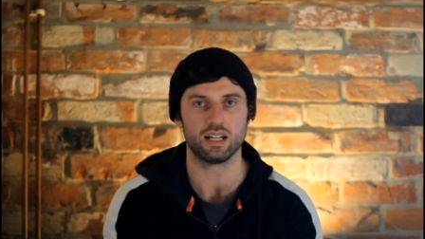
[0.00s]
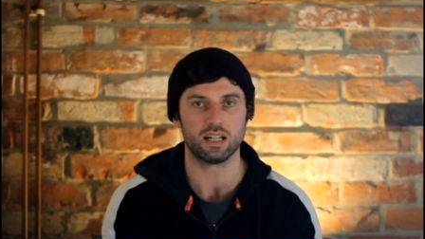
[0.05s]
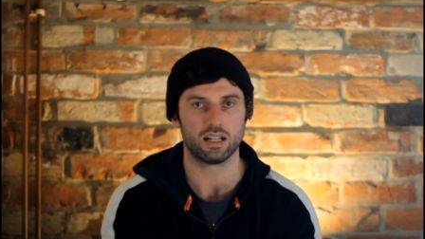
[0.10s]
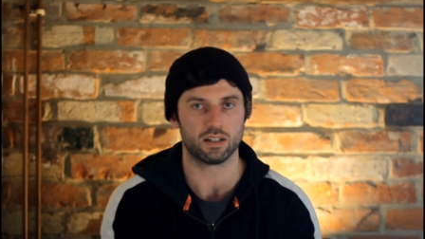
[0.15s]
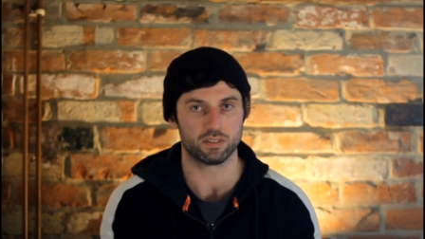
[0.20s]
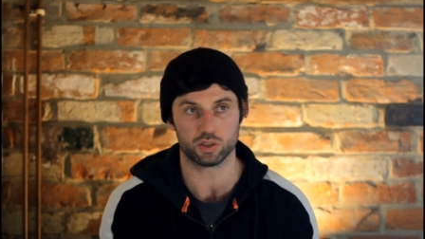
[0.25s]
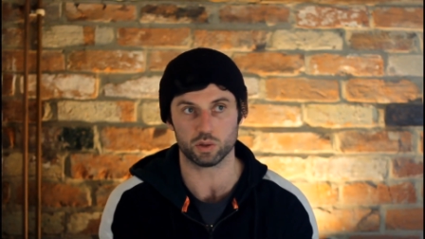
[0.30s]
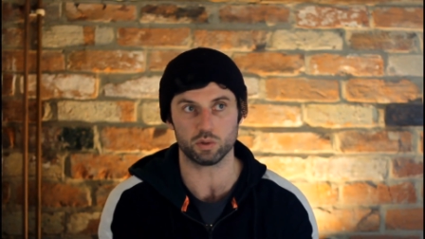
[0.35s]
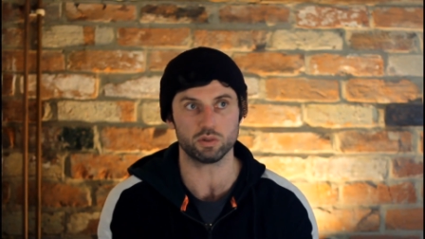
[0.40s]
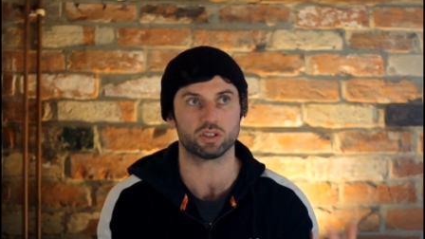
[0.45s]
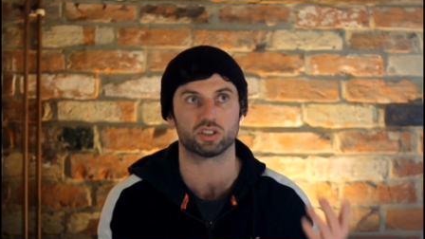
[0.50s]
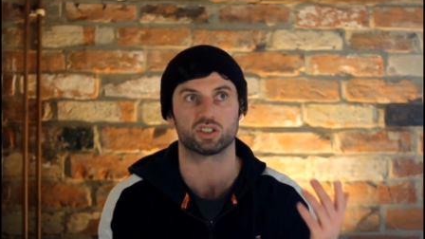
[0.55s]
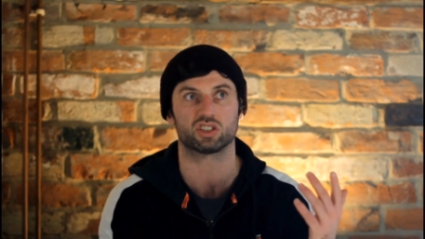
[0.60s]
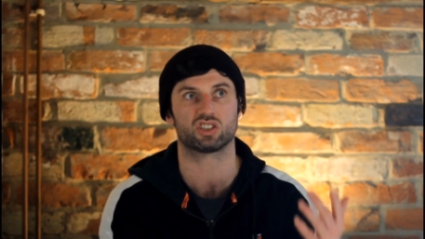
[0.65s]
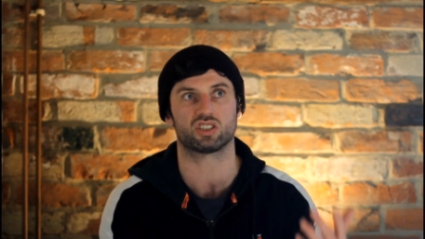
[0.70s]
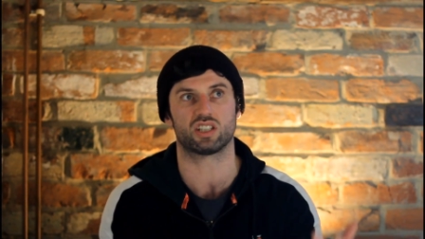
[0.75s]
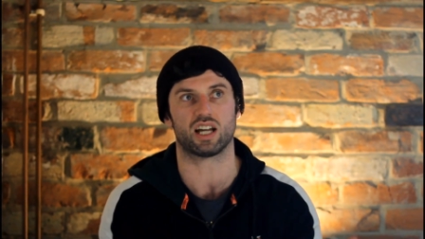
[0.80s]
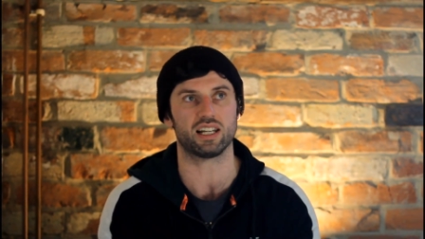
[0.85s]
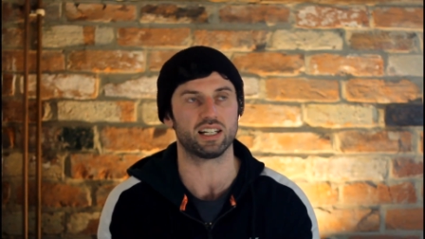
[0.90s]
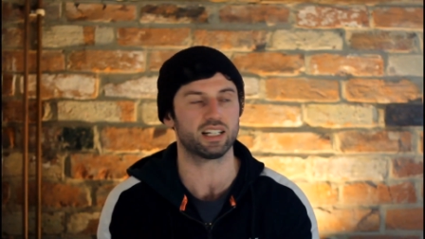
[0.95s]
And if someone's just
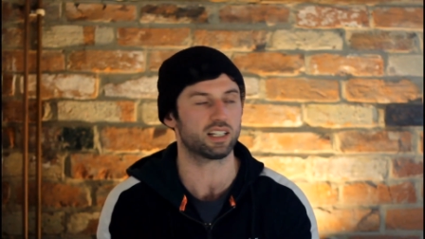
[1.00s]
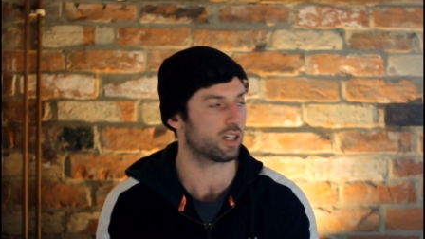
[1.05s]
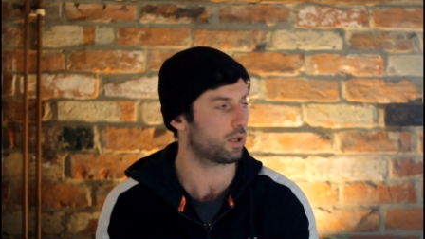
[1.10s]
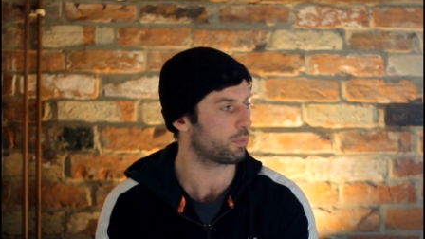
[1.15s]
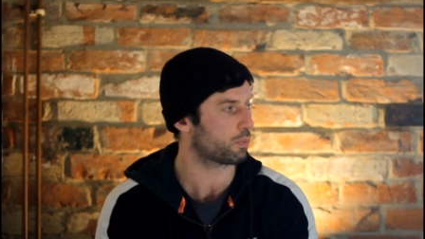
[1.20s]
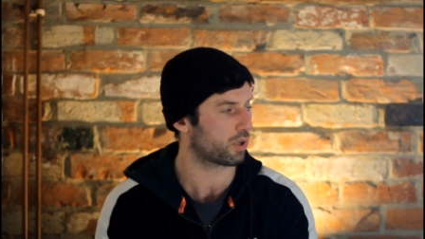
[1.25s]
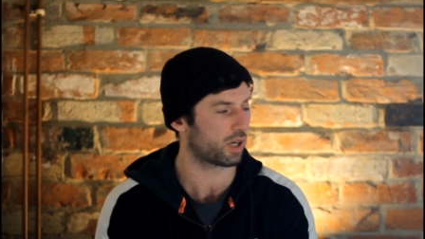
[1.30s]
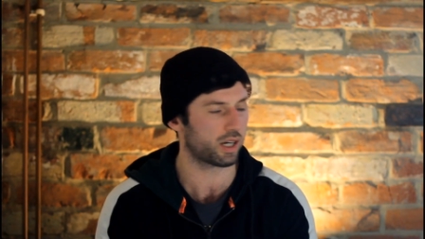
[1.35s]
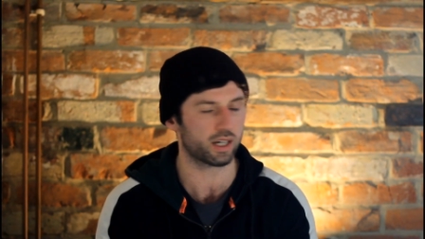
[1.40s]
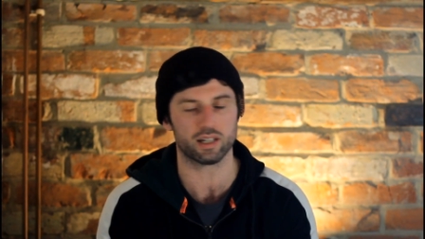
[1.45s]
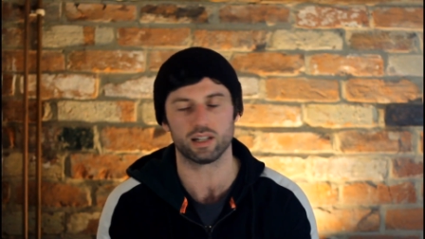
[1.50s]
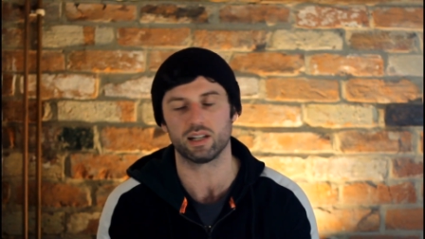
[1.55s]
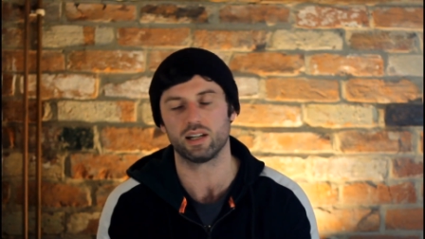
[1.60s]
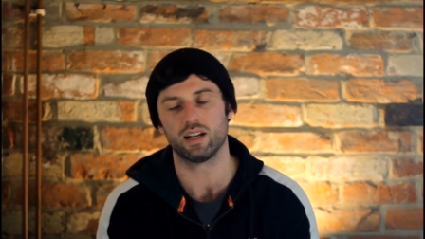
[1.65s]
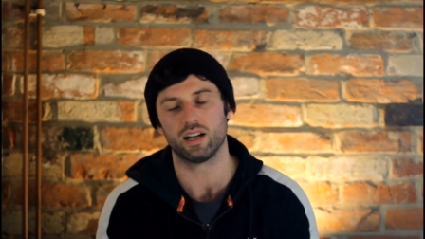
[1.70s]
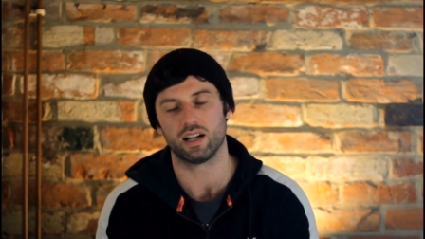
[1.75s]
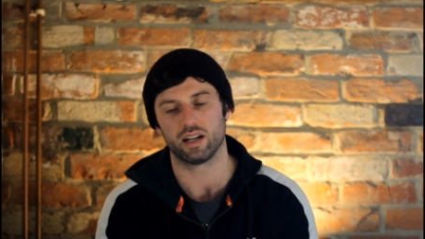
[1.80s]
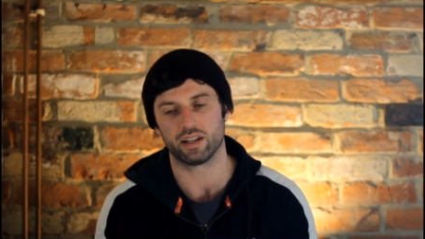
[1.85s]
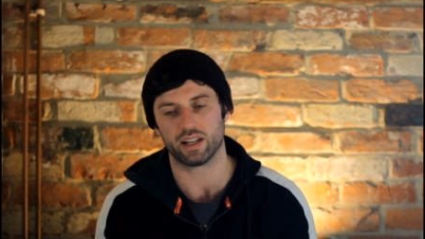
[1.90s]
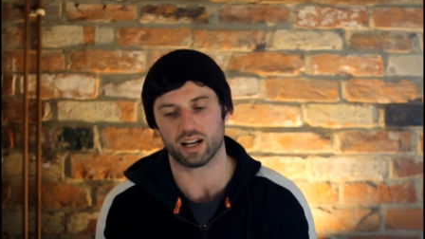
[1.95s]
standing upright
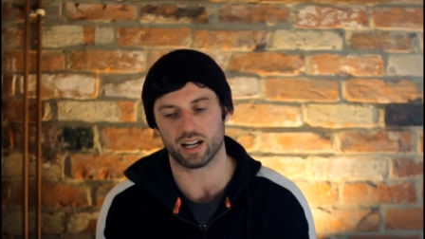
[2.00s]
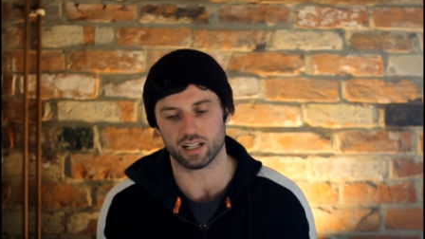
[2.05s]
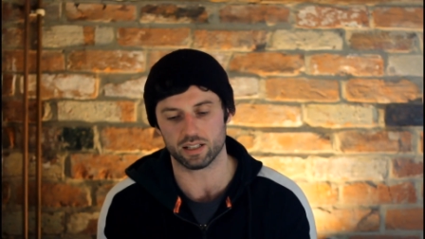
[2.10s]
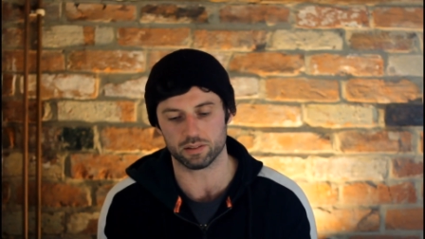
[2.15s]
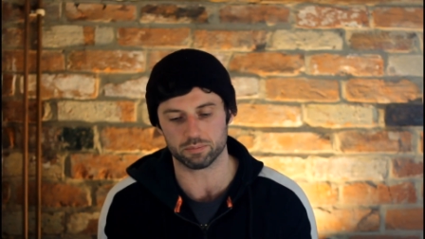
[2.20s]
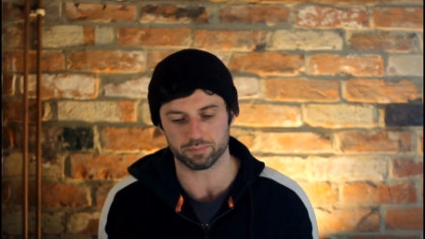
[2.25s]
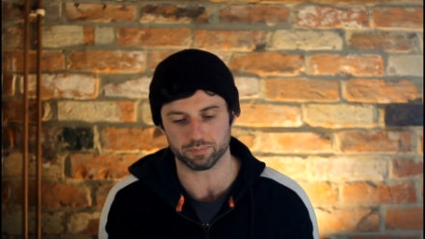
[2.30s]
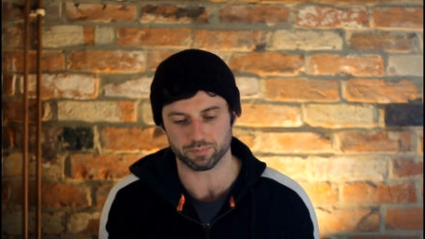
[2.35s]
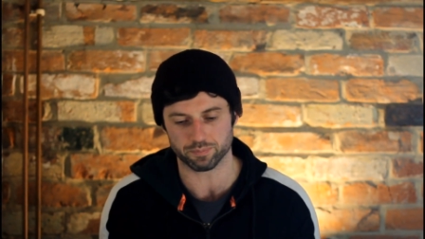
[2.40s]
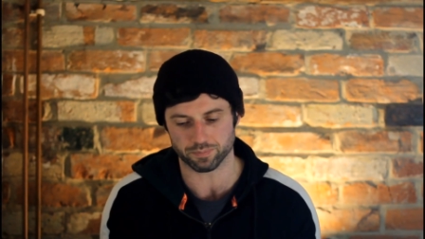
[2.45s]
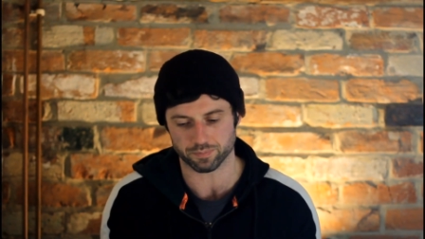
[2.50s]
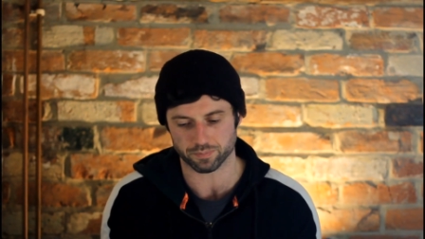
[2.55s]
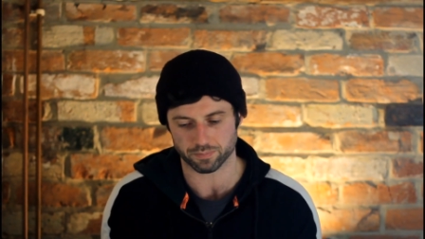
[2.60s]
and I am